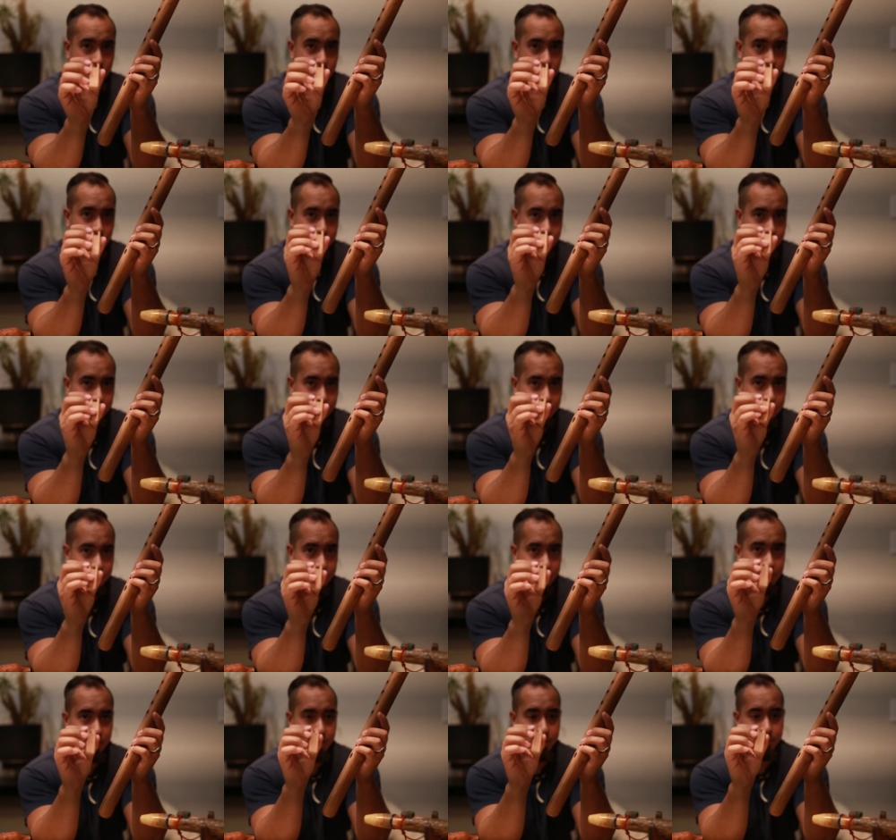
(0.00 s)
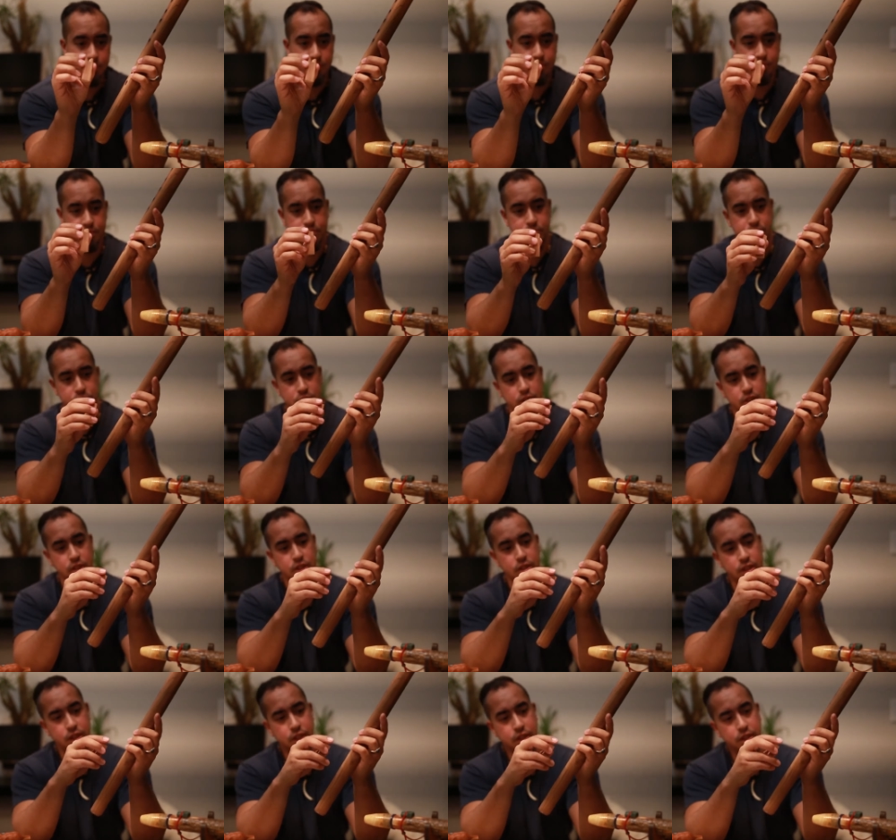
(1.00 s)
on the inside,
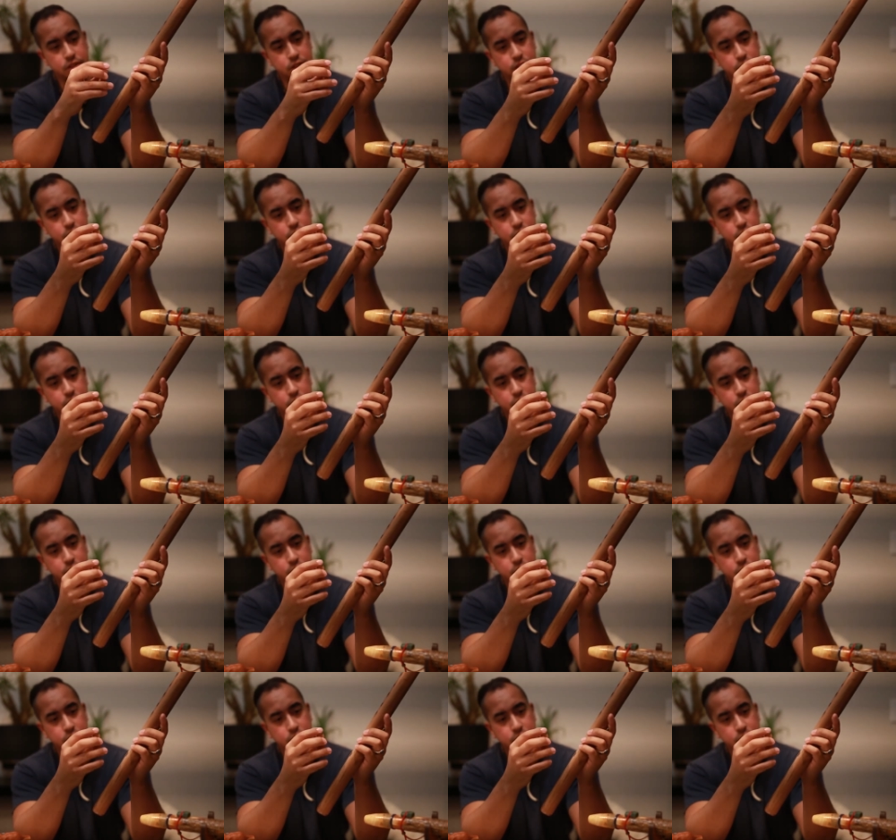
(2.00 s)
and